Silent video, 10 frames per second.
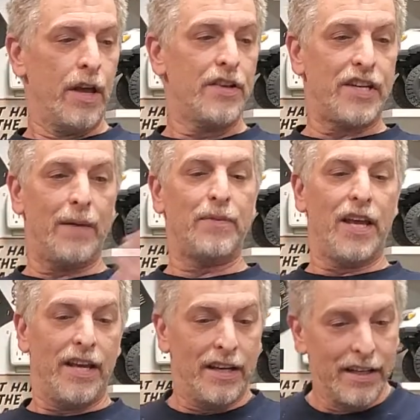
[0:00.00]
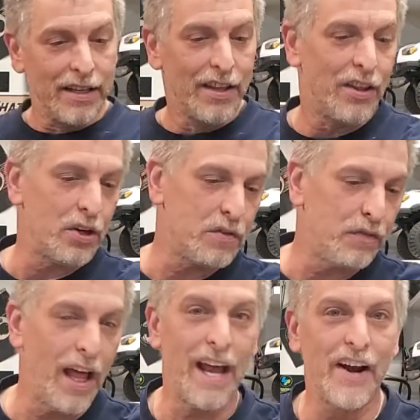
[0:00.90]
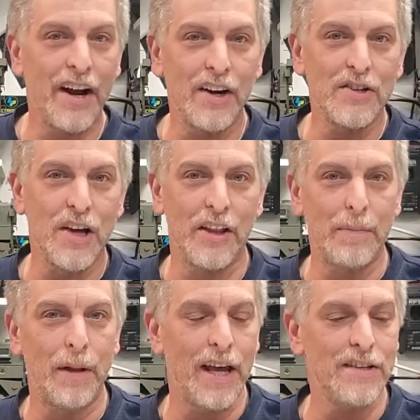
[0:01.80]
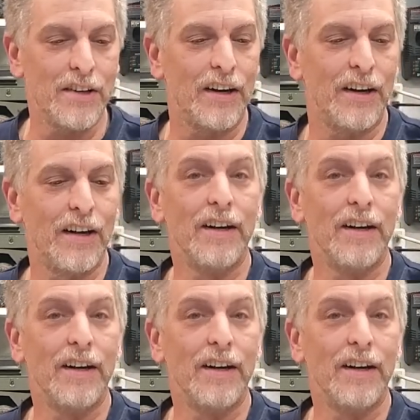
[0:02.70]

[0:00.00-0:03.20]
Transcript: Same thing, there's flat irons on the Blazer.